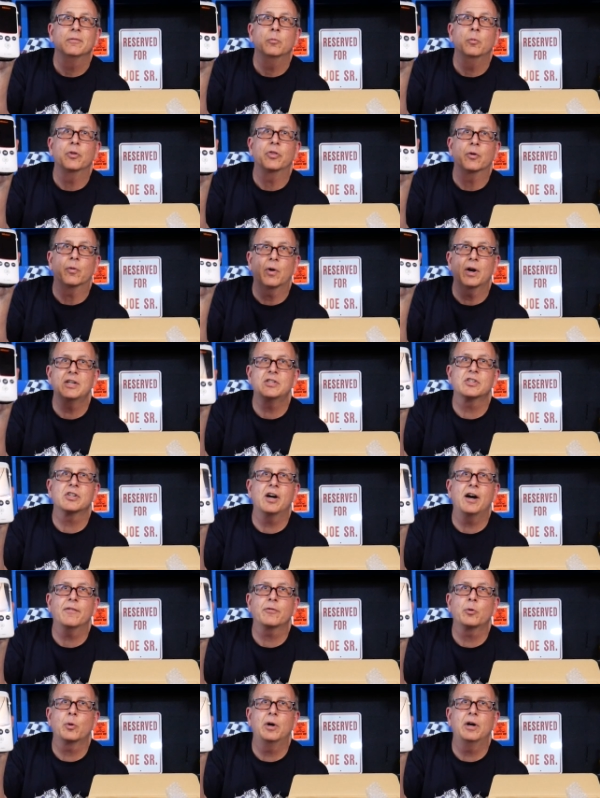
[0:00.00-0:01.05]
With the right
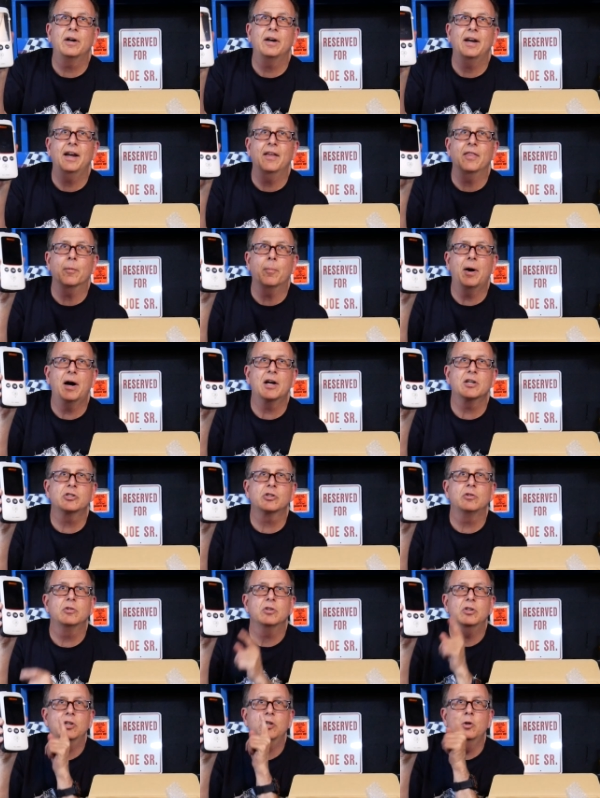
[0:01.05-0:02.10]
software and the module,